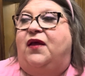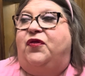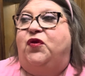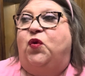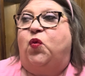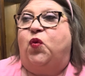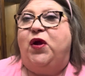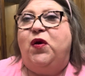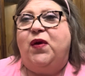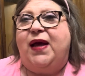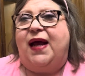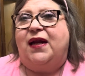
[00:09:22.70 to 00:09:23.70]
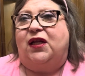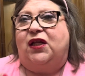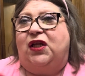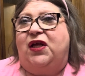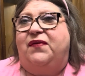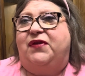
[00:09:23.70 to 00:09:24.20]
the real kind of
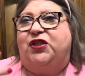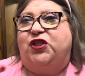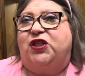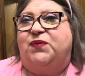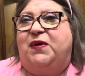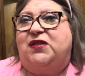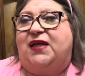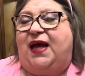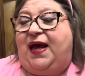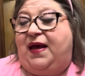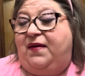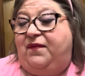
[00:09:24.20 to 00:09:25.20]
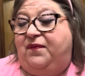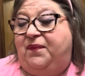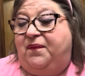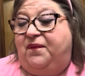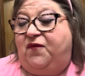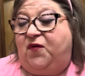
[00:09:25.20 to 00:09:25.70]
love that you're supposed to have
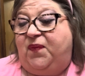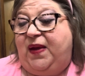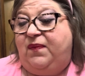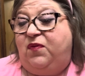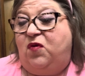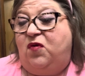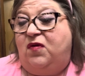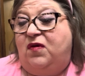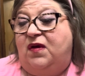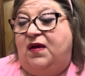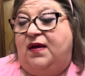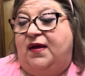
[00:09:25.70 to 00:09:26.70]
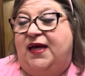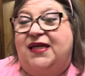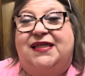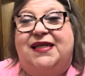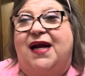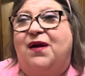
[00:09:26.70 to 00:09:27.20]
for people,
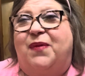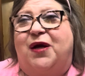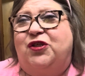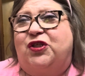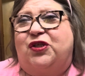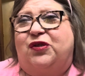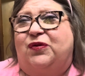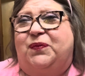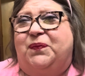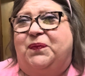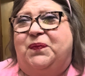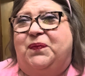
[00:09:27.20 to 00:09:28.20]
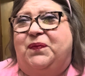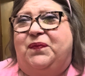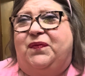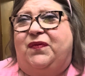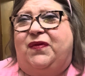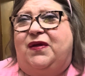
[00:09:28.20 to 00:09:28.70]
it's not emotional.
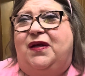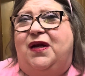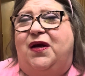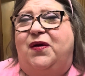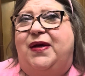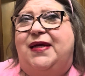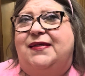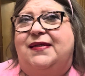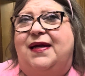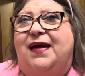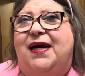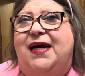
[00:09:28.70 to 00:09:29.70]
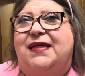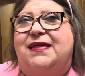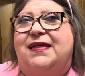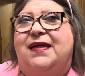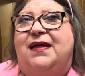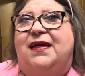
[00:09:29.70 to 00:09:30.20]
You know, it's not
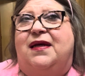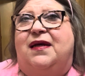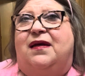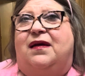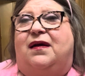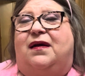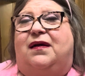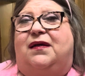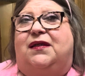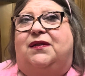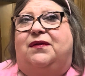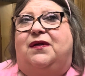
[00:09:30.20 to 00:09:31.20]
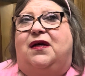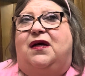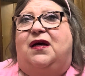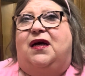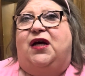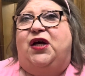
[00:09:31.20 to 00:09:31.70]
a
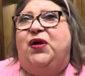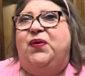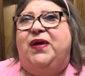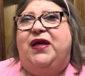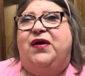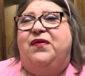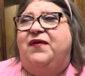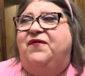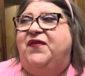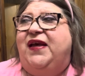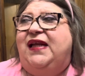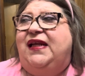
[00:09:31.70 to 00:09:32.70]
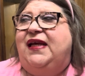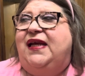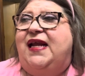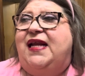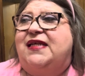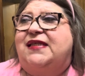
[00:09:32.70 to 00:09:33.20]
ooey-gooey feeling,
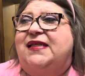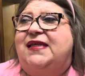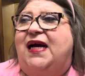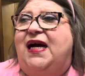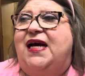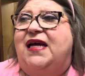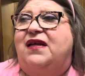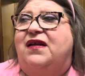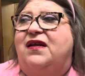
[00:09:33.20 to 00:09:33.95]
and it's not